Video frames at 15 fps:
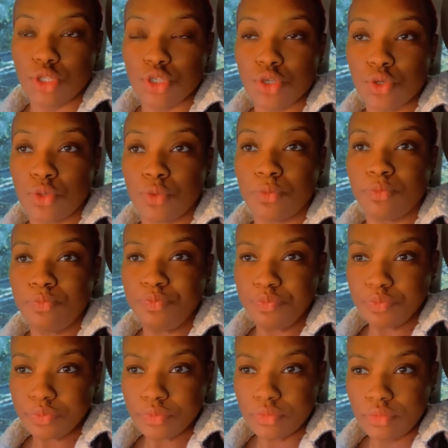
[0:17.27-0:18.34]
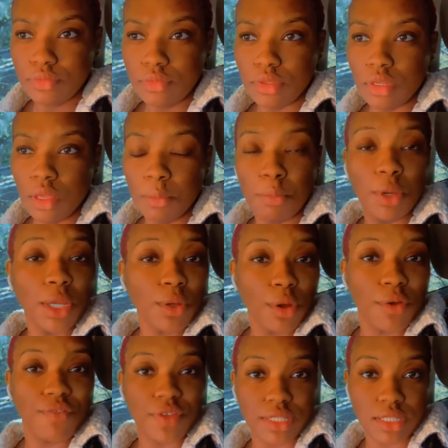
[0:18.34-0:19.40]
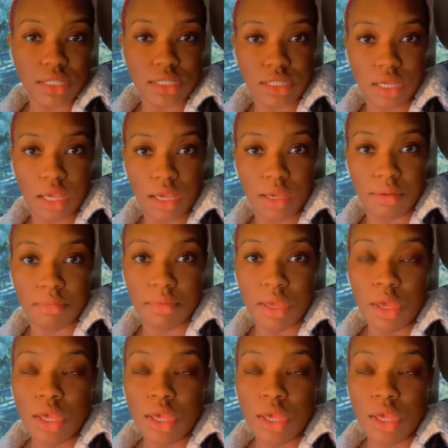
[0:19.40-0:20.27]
to bring your offenses to him.